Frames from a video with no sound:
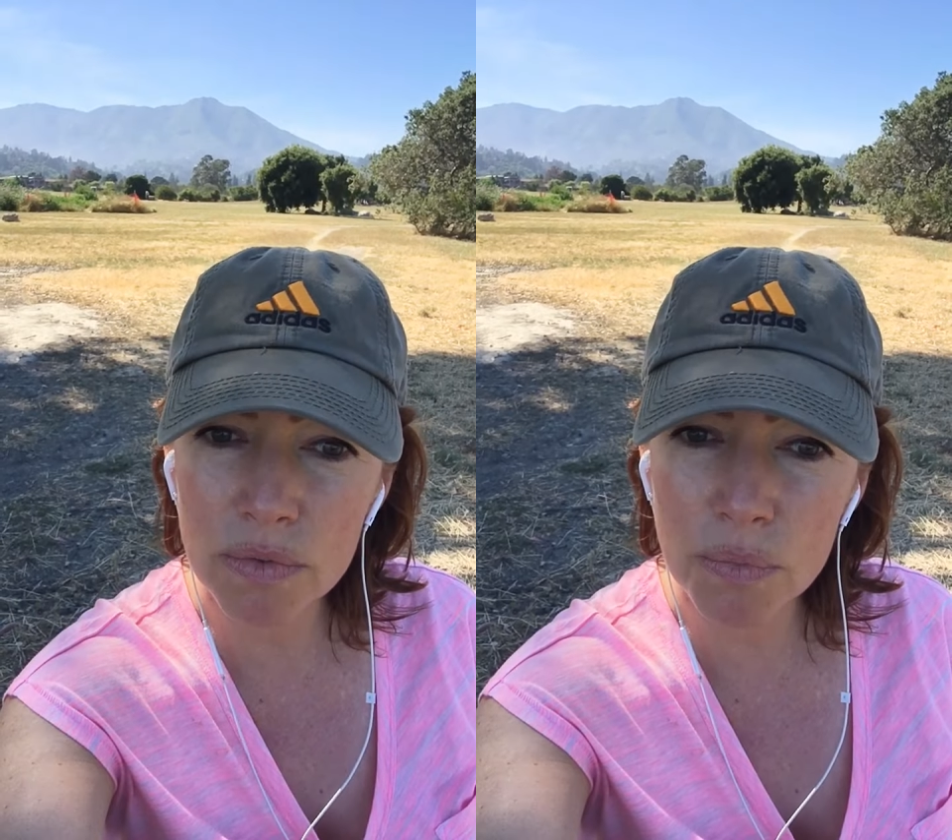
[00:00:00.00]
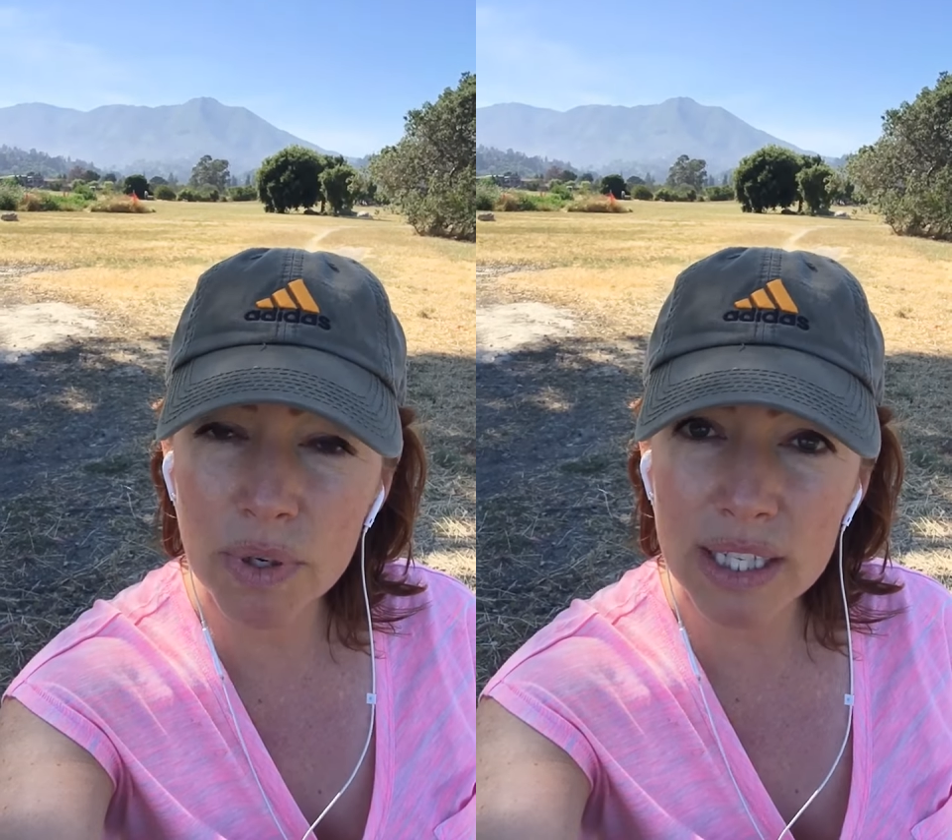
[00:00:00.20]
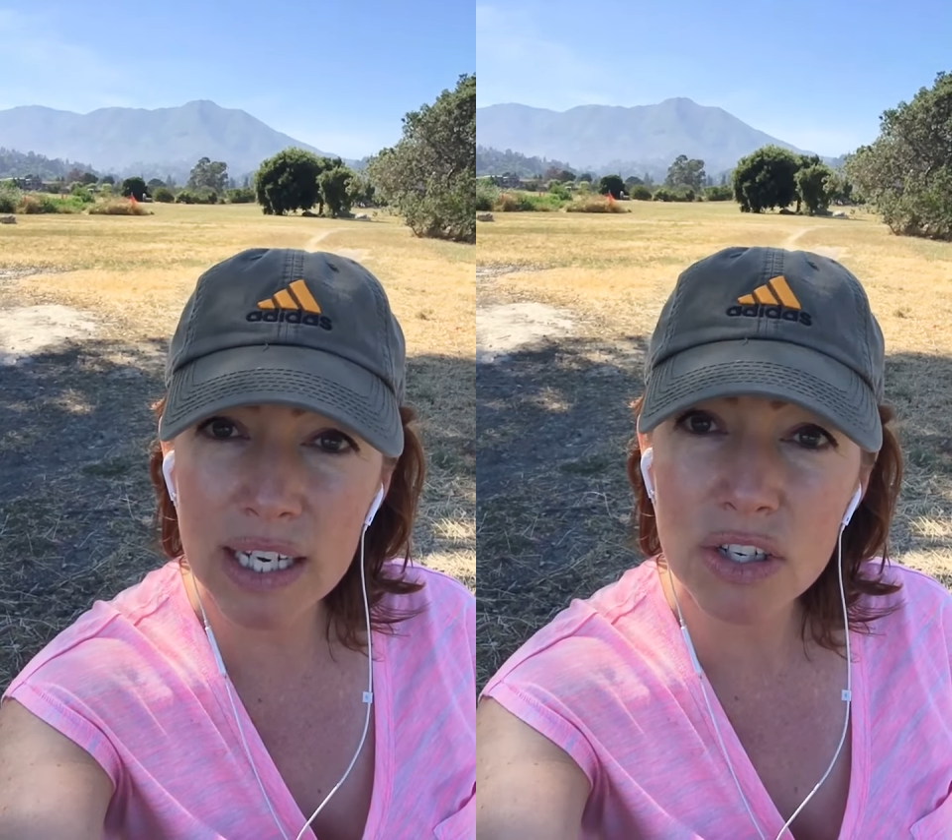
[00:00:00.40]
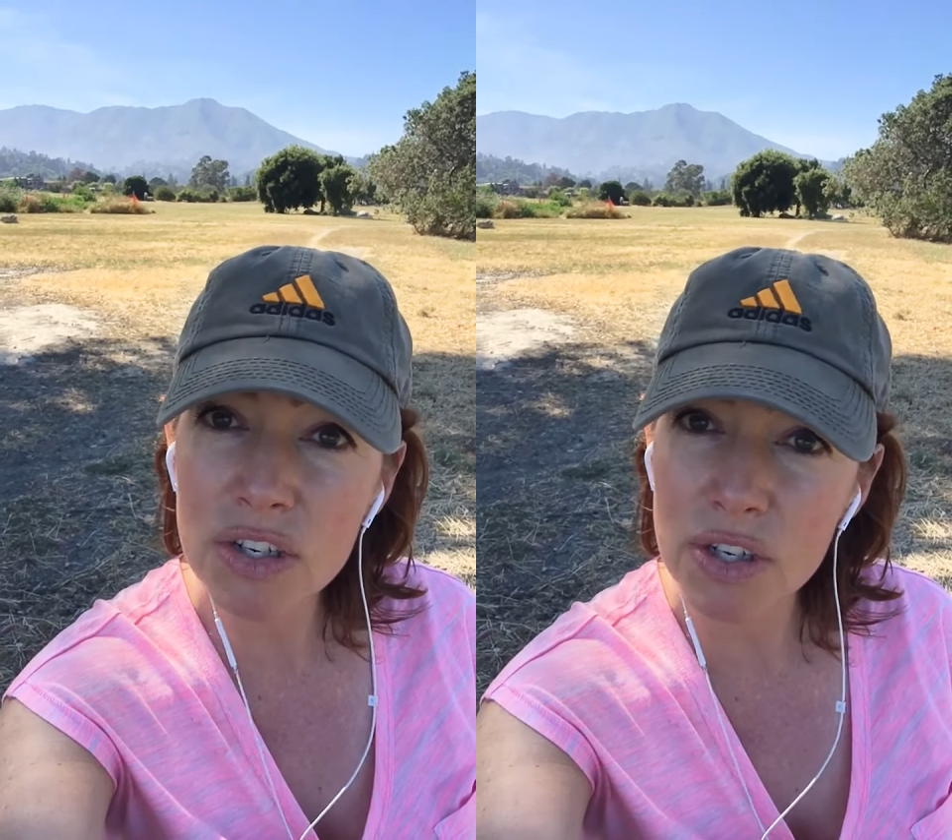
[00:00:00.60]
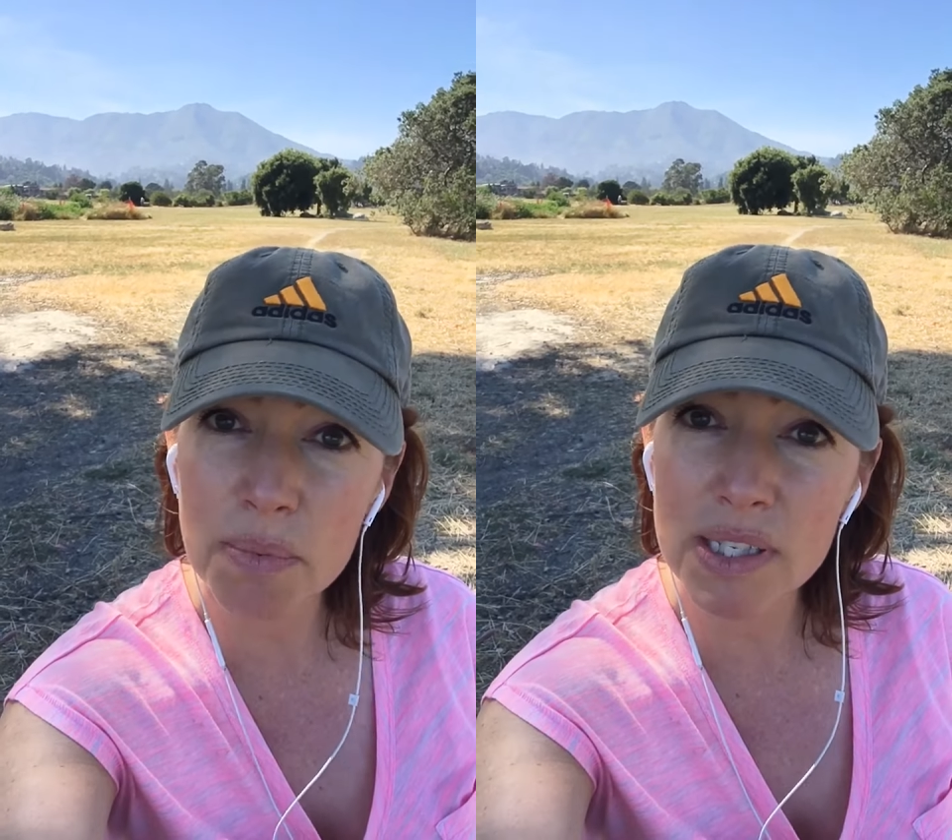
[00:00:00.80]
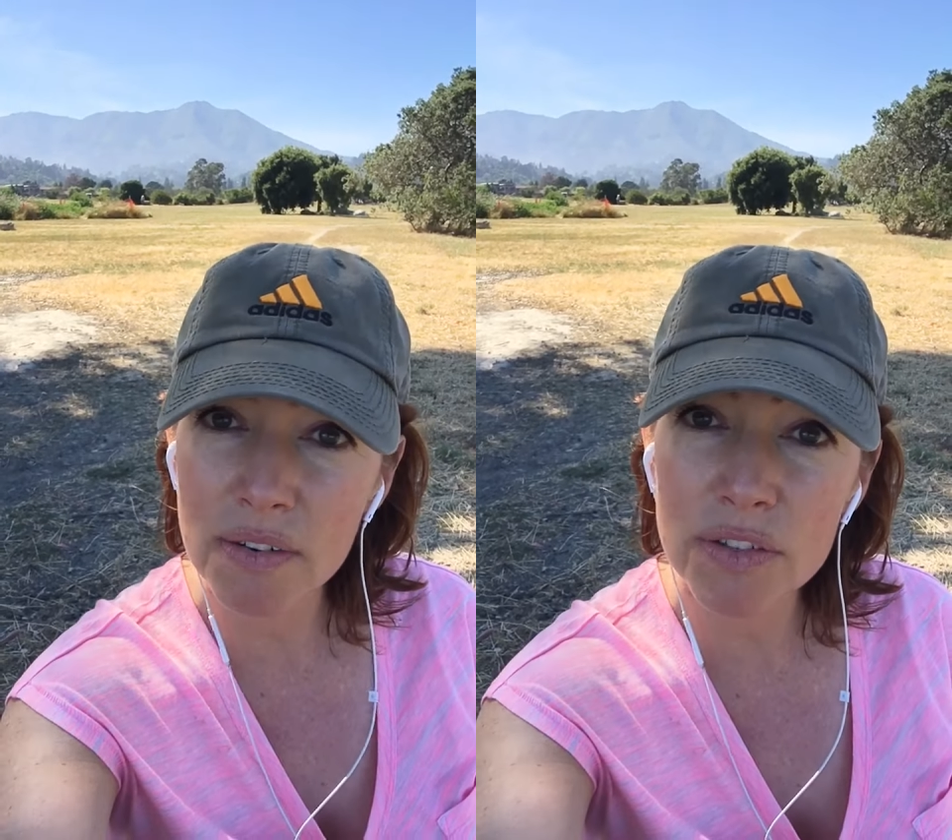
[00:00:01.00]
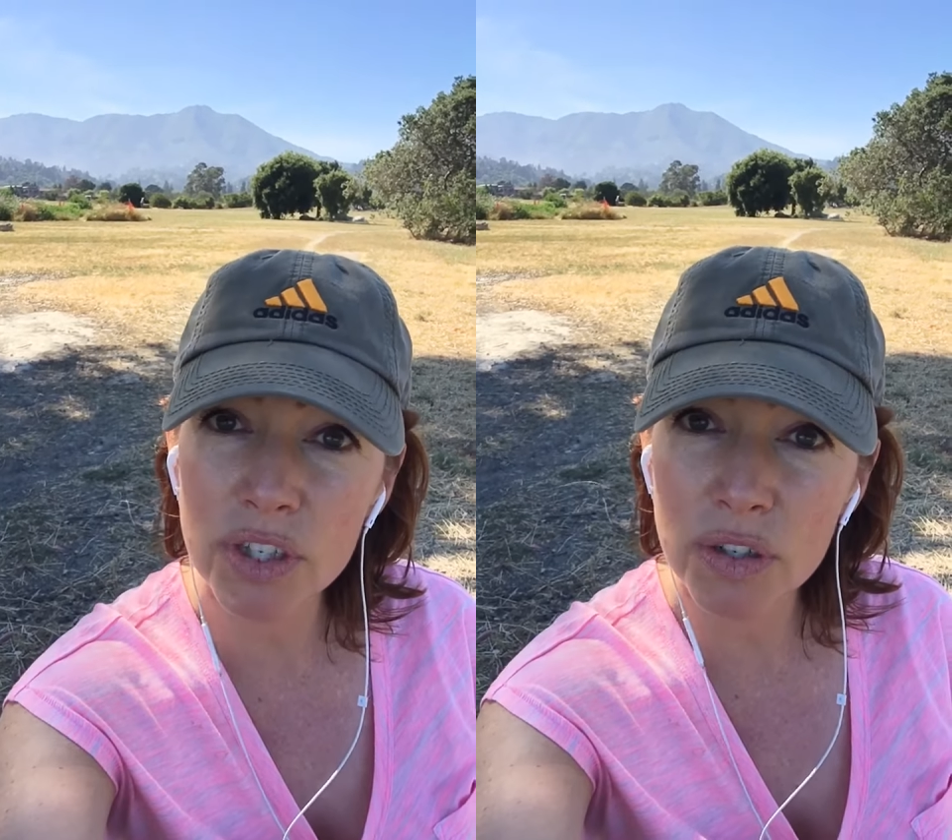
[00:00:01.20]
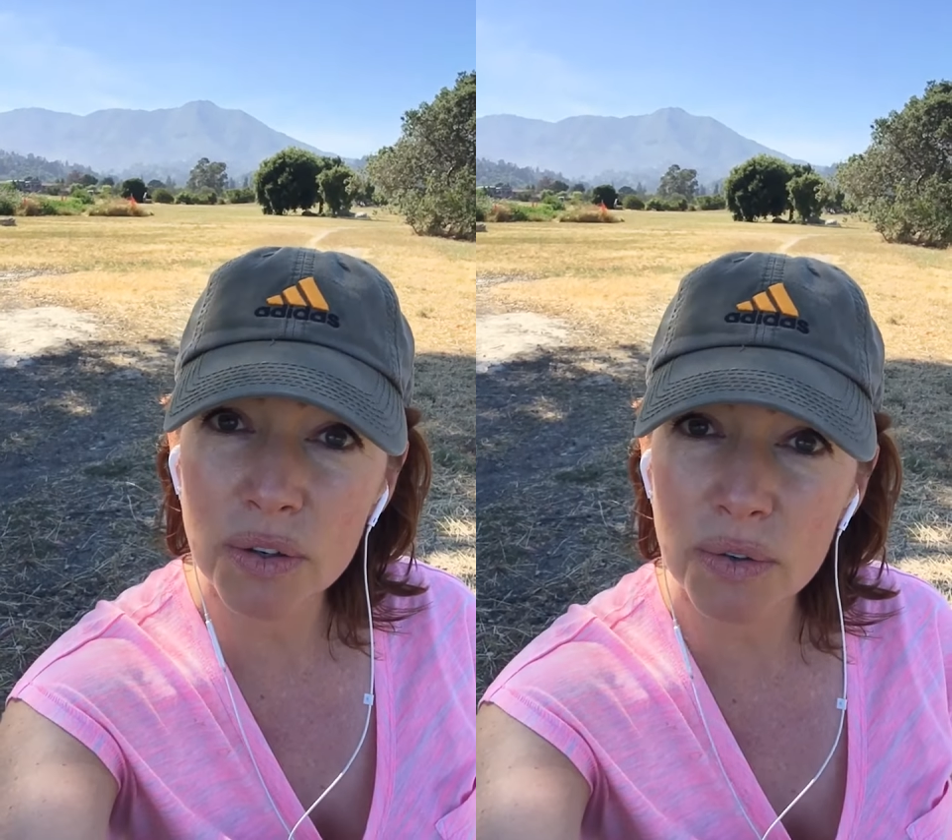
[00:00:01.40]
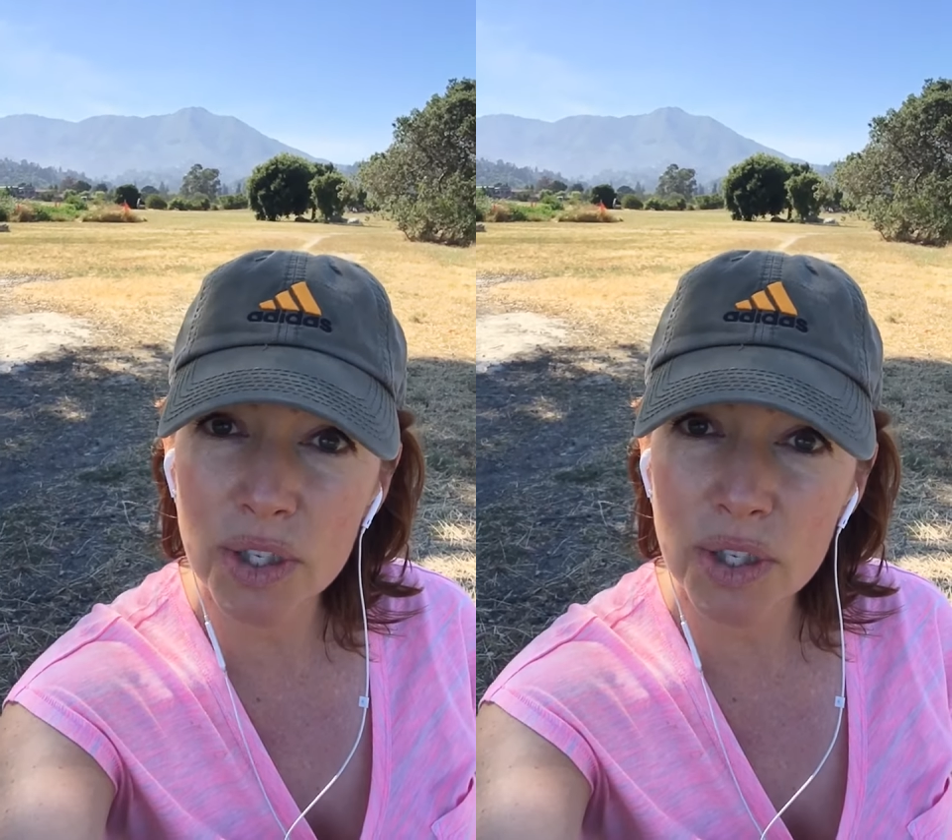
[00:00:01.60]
relationship stuff too.